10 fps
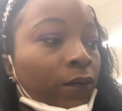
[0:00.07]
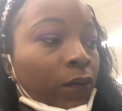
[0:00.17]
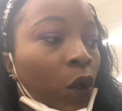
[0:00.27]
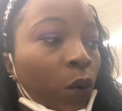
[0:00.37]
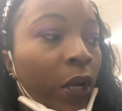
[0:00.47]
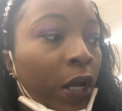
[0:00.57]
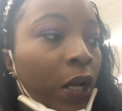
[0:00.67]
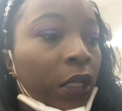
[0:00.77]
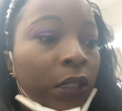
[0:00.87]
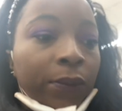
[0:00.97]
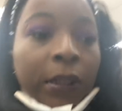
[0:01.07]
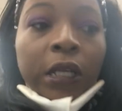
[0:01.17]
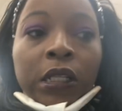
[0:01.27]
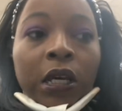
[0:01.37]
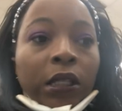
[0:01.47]
Rayon is in
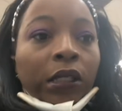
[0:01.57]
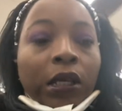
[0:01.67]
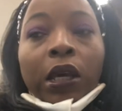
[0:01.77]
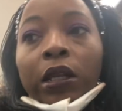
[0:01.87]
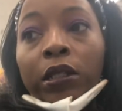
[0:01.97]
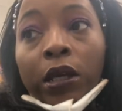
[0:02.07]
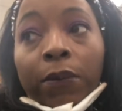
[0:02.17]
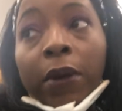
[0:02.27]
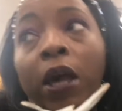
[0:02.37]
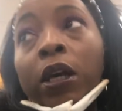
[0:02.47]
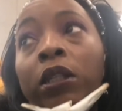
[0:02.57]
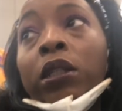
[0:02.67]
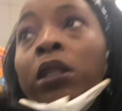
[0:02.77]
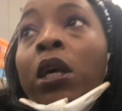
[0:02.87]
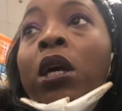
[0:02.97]
Playtex and Tampax,
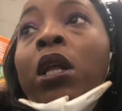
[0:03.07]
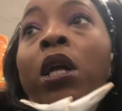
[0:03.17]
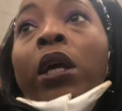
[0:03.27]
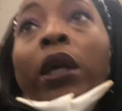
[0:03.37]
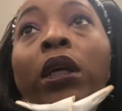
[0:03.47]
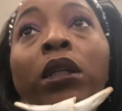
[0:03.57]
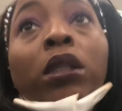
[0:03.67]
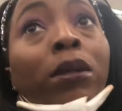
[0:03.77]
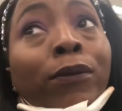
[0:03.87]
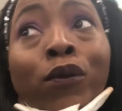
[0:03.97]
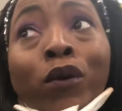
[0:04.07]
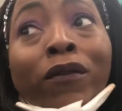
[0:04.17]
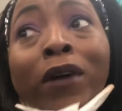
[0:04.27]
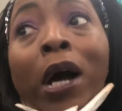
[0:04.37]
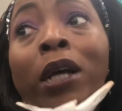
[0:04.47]
and some sort of
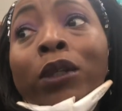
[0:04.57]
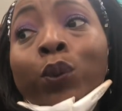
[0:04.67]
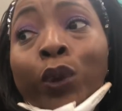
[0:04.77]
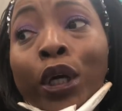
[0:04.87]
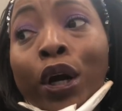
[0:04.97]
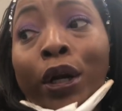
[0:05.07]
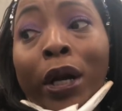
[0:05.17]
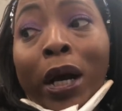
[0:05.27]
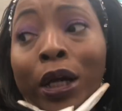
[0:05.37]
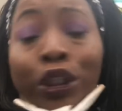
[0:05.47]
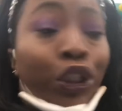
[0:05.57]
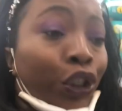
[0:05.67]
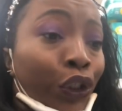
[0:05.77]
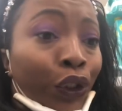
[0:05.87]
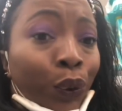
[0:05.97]
cotton. We are not
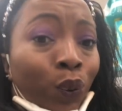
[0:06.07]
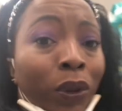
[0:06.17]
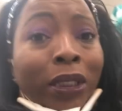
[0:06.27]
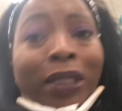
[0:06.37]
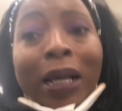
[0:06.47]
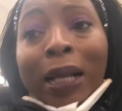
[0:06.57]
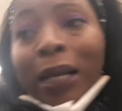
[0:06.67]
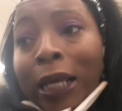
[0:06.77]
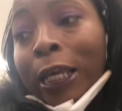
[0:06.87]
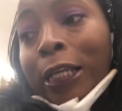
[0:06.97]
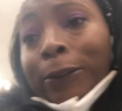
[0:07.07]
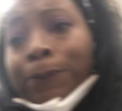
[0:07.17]
sure what kind.